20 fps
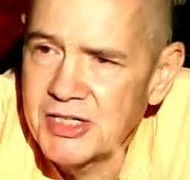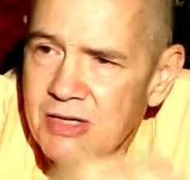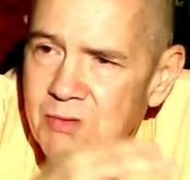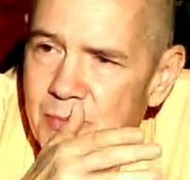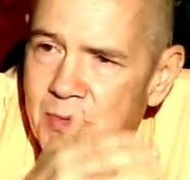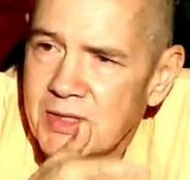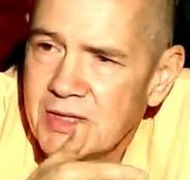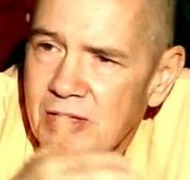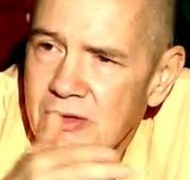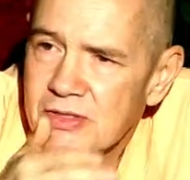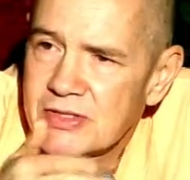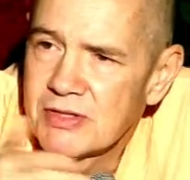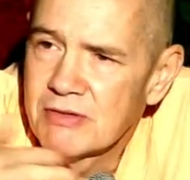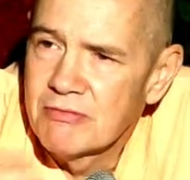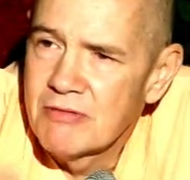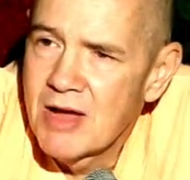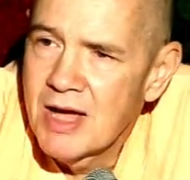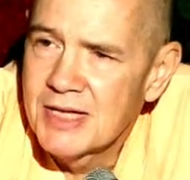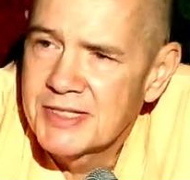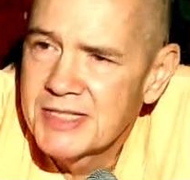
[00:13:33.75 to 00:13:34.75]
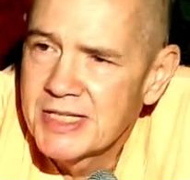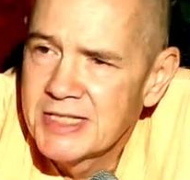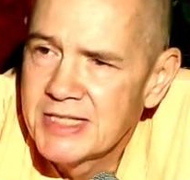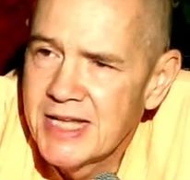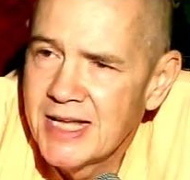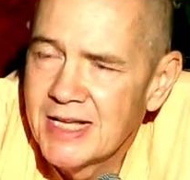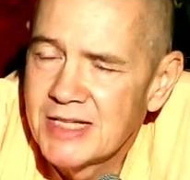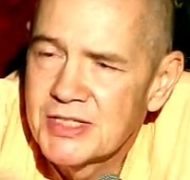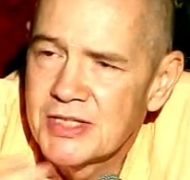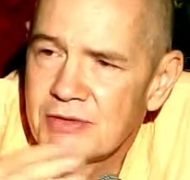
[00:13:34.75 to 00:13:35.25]
when there's the rasa
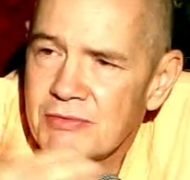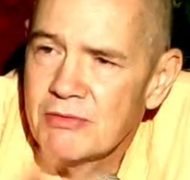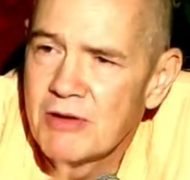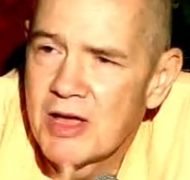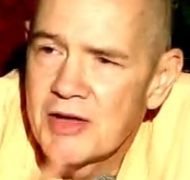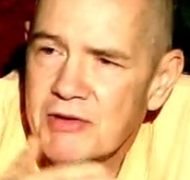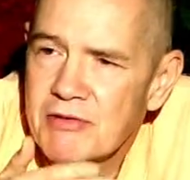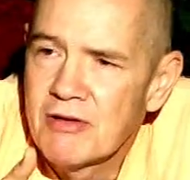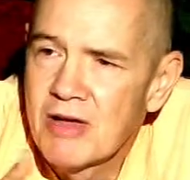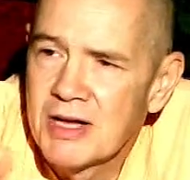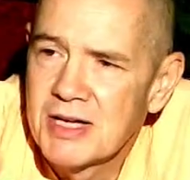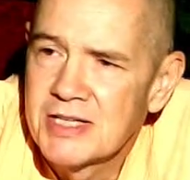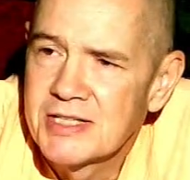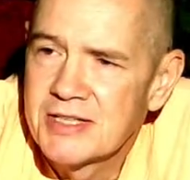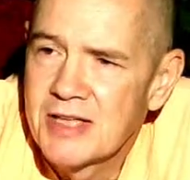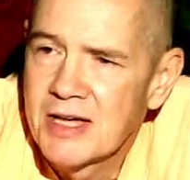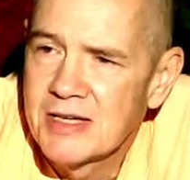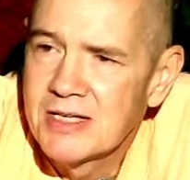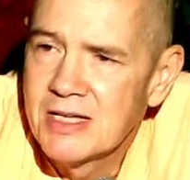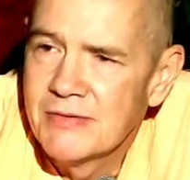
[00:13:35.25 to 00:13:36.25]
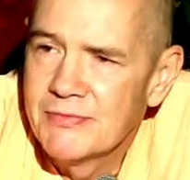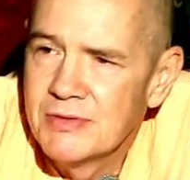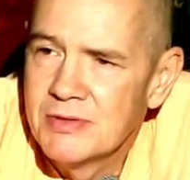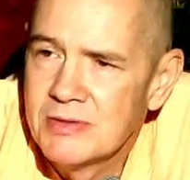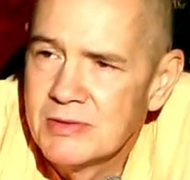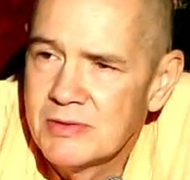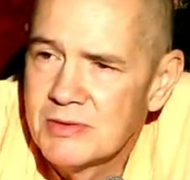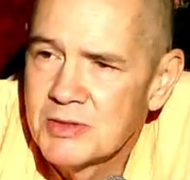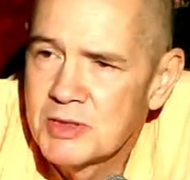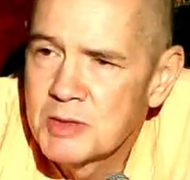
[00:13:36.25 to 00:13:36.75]
dance and Radharani's not given
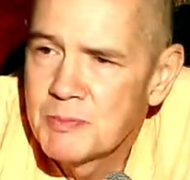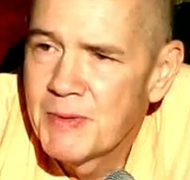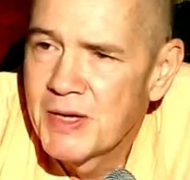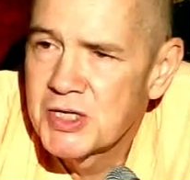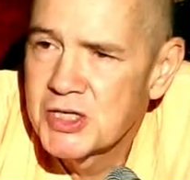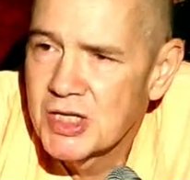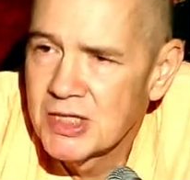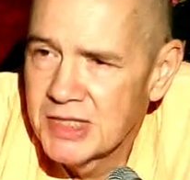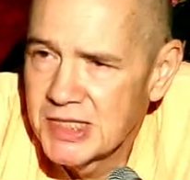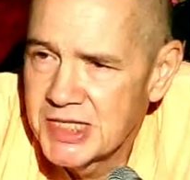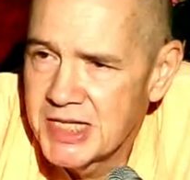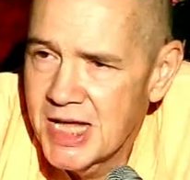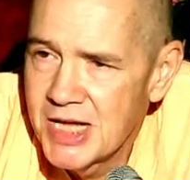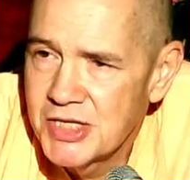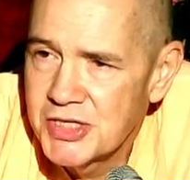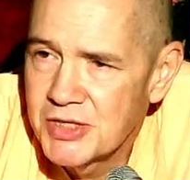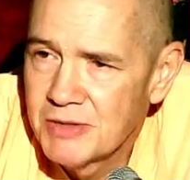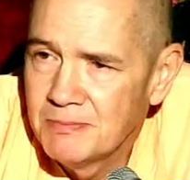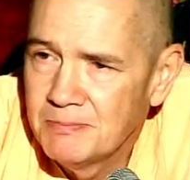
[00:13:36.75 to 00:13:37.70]
special attention.